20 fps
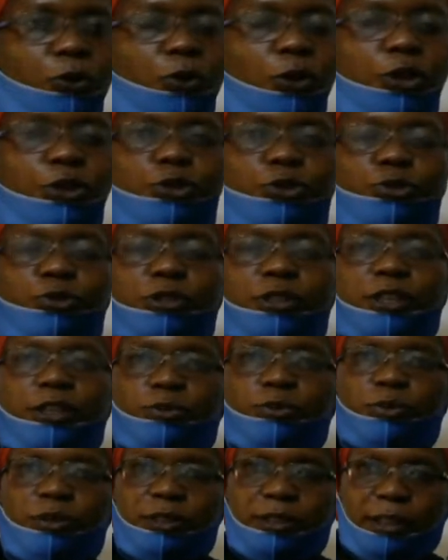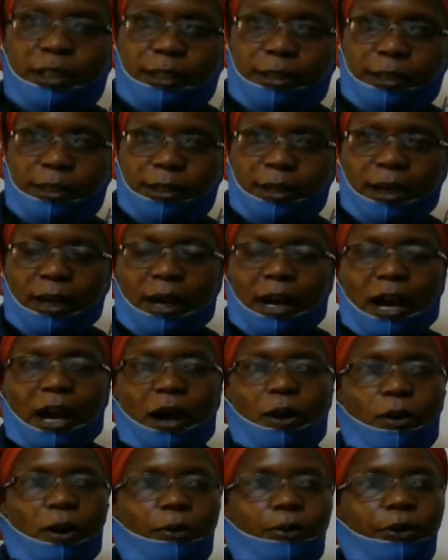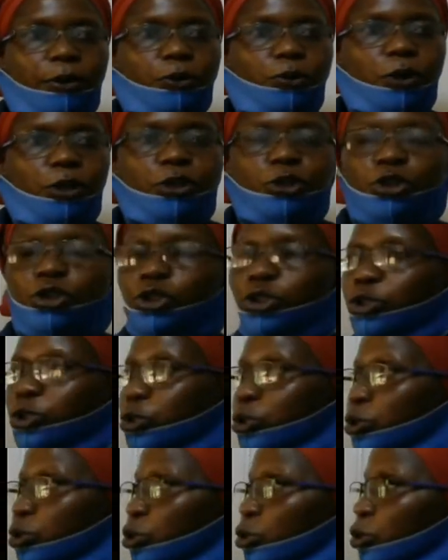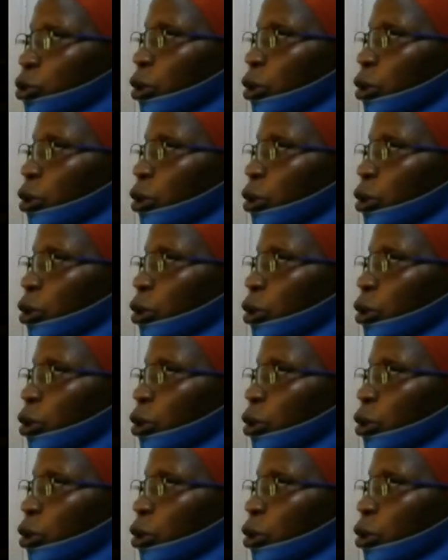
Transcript: going to deal with it? How are we going to,